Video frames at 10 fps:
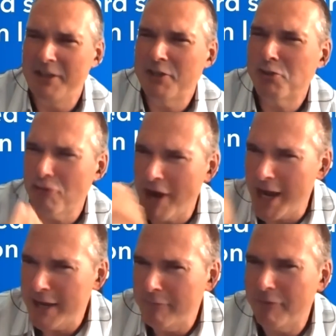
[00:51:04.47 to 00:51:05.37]

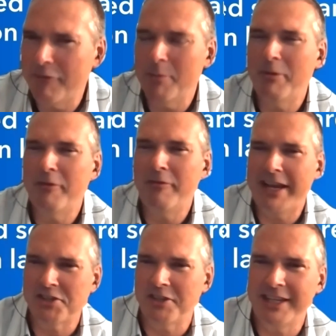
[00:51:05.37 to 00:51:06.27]
strive for
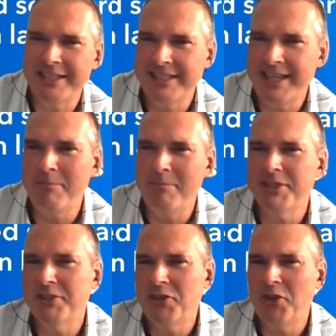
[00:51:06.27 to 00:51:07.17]
perfection,
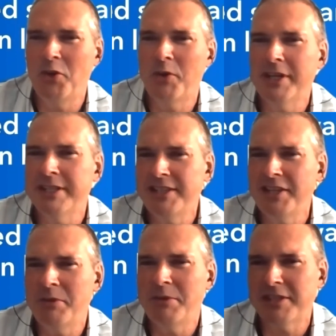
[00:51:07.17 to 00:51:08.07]
attempt to
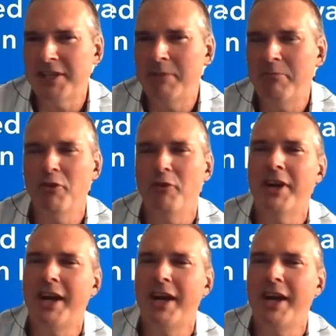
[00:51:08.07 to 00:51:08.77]
continuously improve,